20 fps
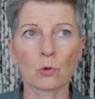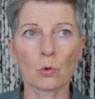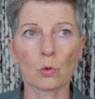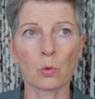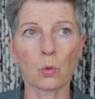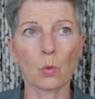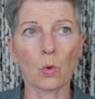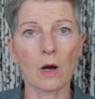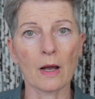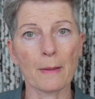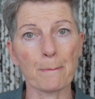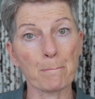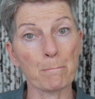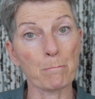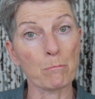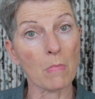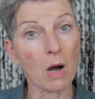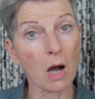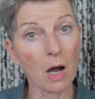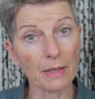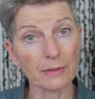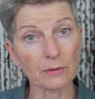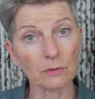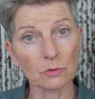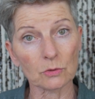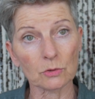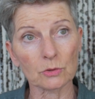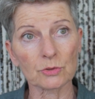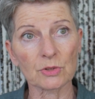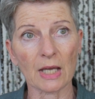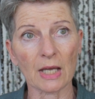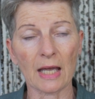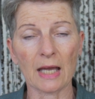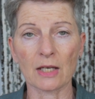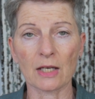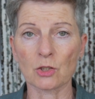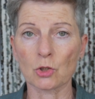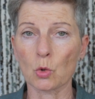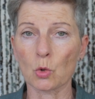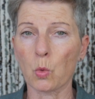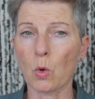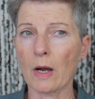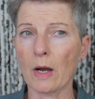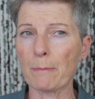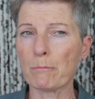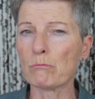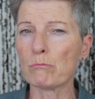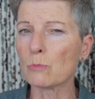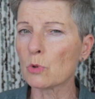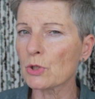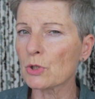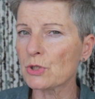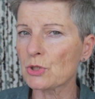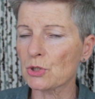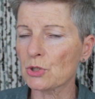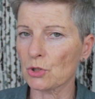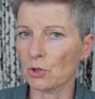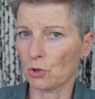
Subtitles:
quite mild and quite moist,